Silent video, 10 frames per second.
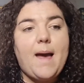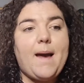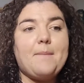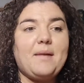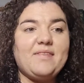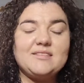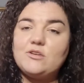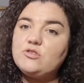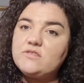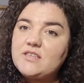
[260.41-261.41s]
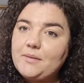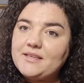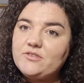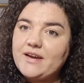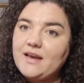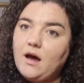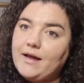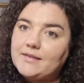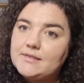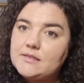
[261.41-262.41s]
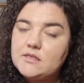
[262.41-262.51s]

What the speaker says: And there's a lot of sewing in straight lines.